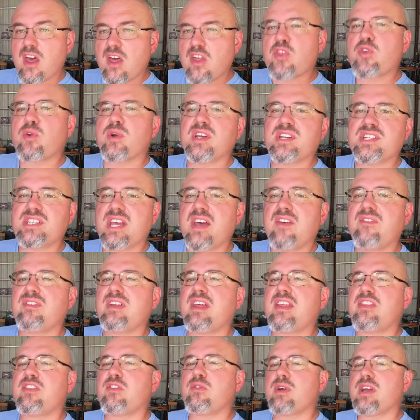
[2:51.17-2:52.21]

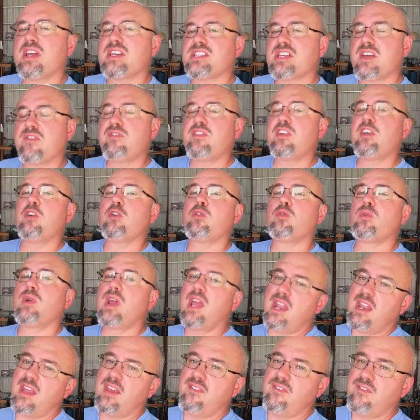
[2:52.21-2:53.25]
373s if you're
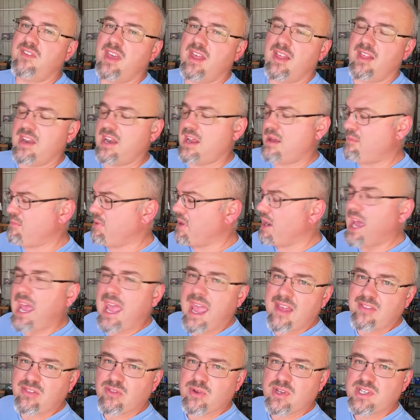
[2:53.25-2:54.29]
really feeling it. But I
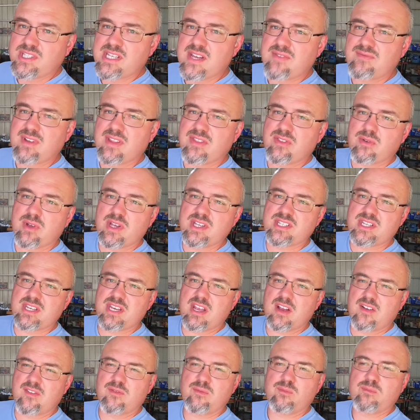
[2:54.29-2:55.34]
had 373s in
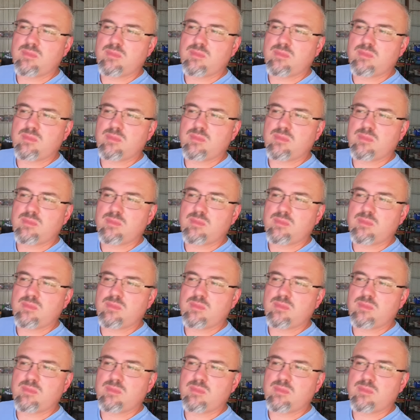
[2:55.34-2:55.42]
here